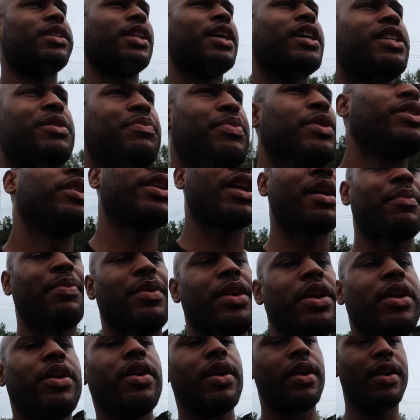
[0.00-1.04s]
sludge build up
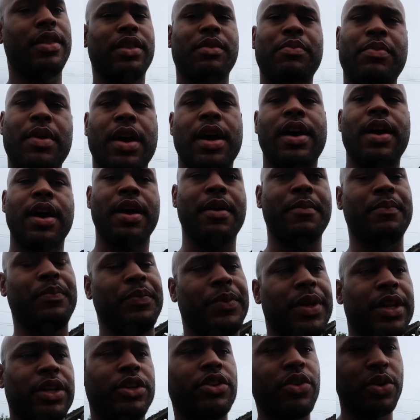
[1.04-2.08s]
here in the
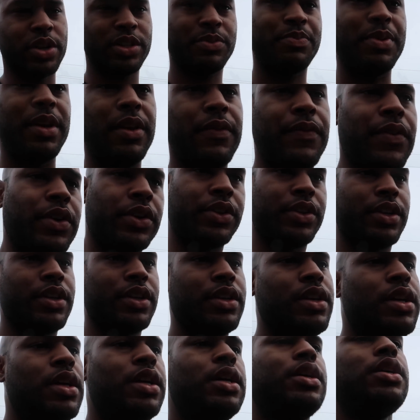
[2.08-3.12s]
um, endurance bead
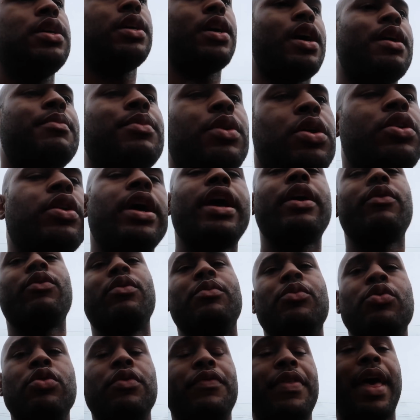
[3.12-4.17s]
filter. I'm gonna go ahead and
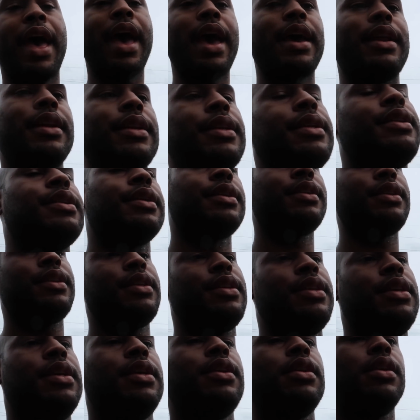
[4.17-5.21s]
remove that
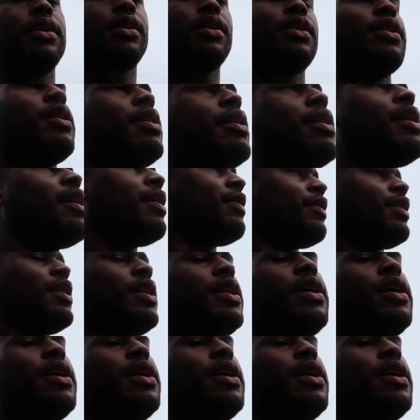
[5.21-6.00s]
and